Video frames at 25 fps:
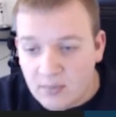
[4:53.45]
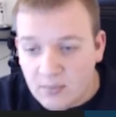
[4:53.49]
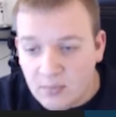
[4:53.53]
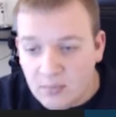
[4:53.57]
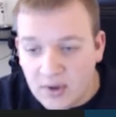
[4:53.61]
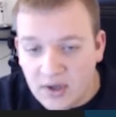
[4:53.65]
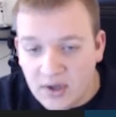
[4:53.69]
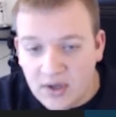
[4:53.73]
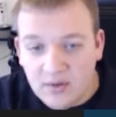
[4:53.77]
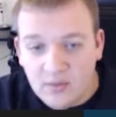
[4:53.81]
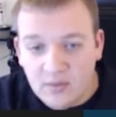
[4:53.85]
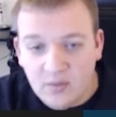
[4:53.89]

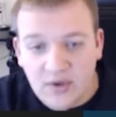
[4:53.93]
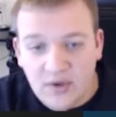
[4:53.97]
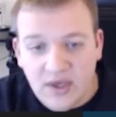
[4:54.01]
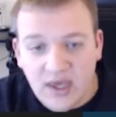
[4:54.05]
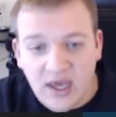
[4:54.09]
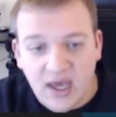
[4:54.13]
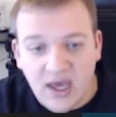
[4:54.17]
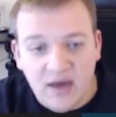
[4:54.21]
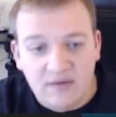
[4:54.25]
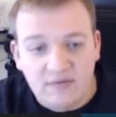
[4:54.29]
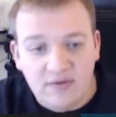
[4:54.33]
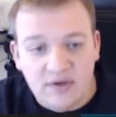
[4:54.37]
But we
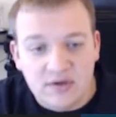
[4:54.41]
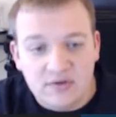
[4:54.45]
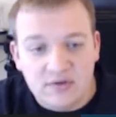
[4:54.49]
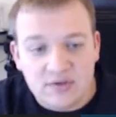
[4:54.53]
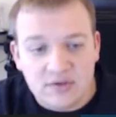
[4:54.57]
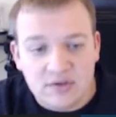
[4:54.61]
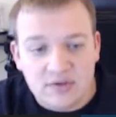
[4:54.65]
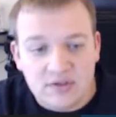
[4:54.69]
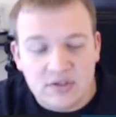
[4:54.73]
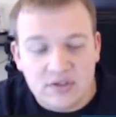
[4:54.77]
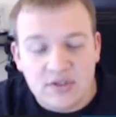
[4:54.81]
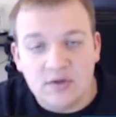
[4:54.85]
have
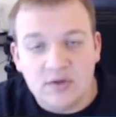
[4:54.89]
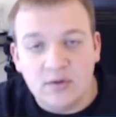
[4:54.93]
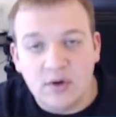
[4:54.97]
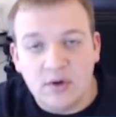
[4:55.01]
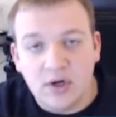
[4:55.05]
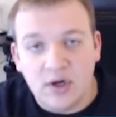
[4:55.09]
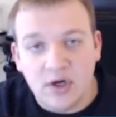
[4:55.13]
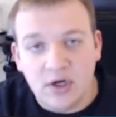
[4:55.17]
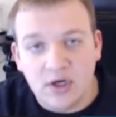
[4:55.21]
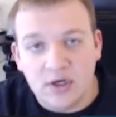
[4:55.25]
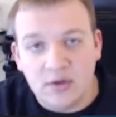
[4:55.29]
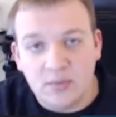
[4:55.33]
users who are
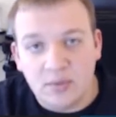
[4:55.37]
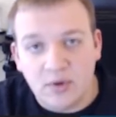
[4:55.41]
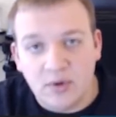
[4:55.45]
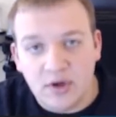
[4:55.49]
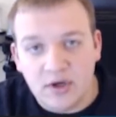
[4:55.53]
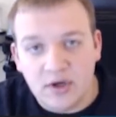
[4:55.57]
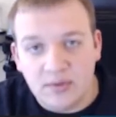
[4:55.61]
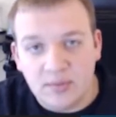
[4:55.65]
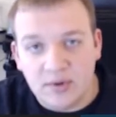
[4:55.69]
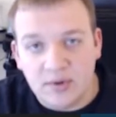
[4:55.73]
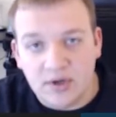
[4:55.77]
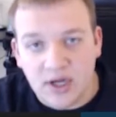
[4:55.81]
going to deploy
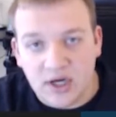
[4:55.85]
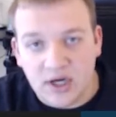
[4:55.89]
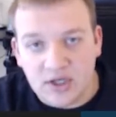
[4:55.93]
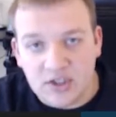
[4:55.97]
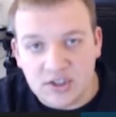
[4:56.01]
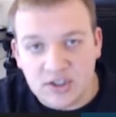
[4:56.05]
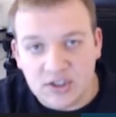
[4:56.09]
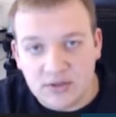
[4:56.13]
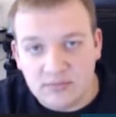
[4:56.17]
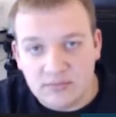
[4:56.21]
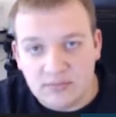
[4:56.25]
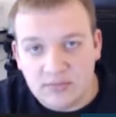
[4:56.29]
to
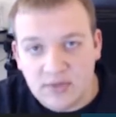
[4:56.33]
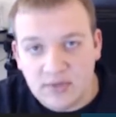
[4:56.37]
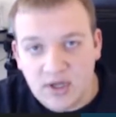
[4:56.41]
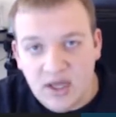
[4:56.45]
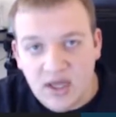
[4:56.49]
production.